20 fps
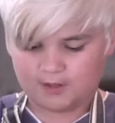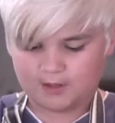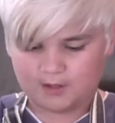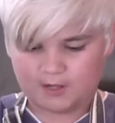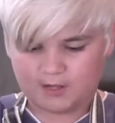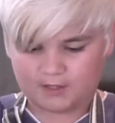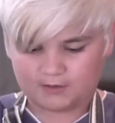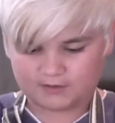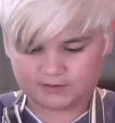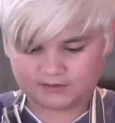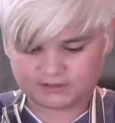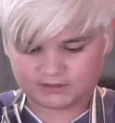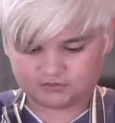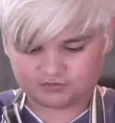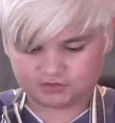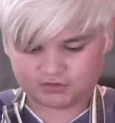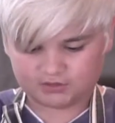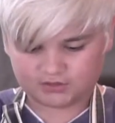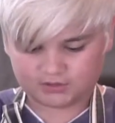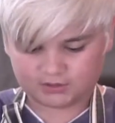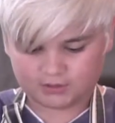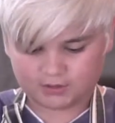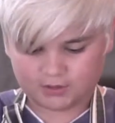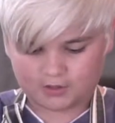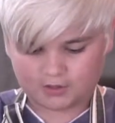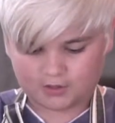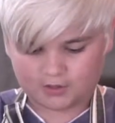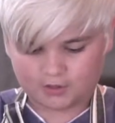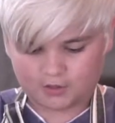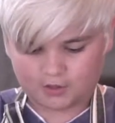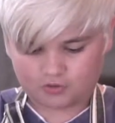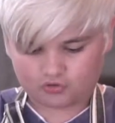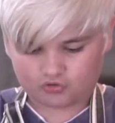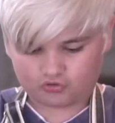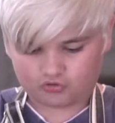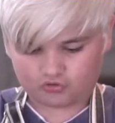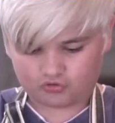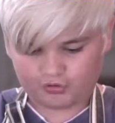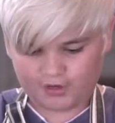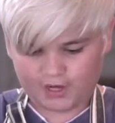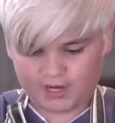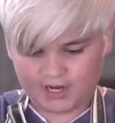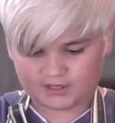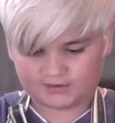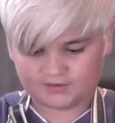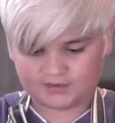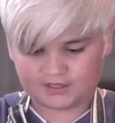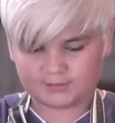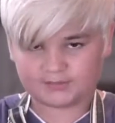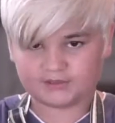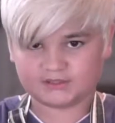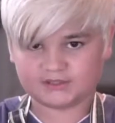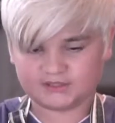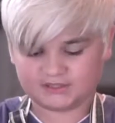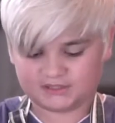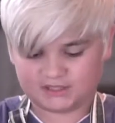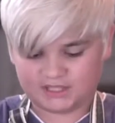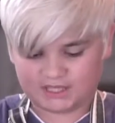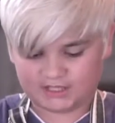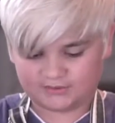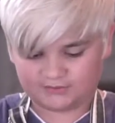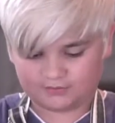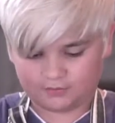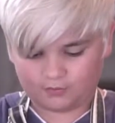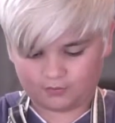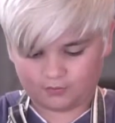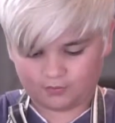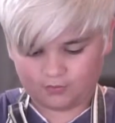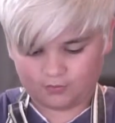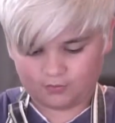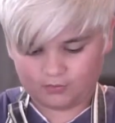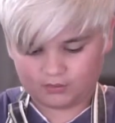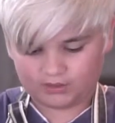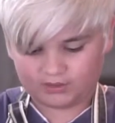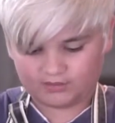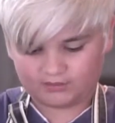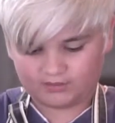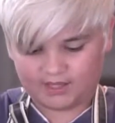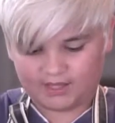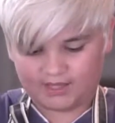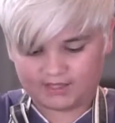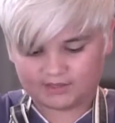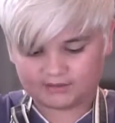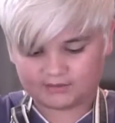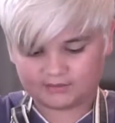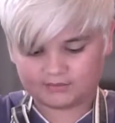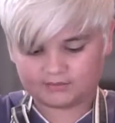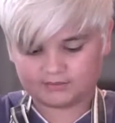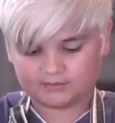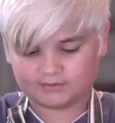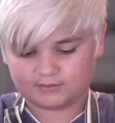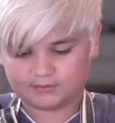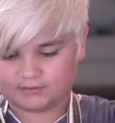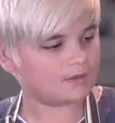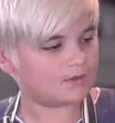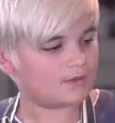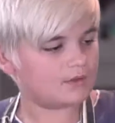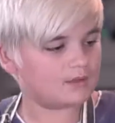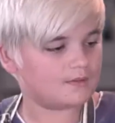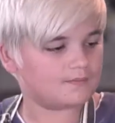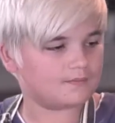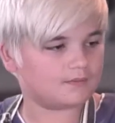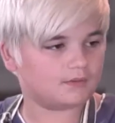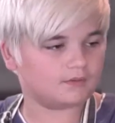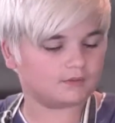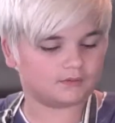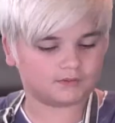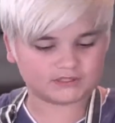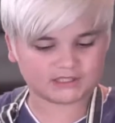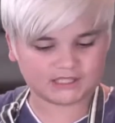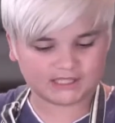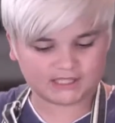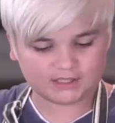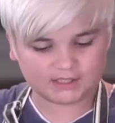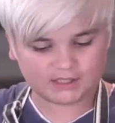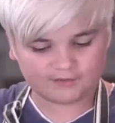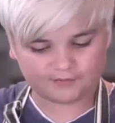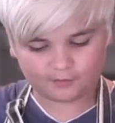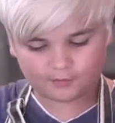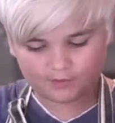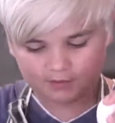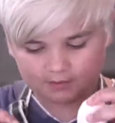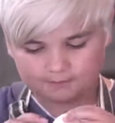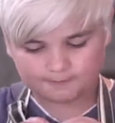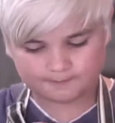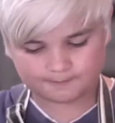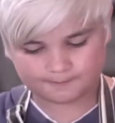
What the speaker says: And just crack them inside the hole like that. And we'll take another one.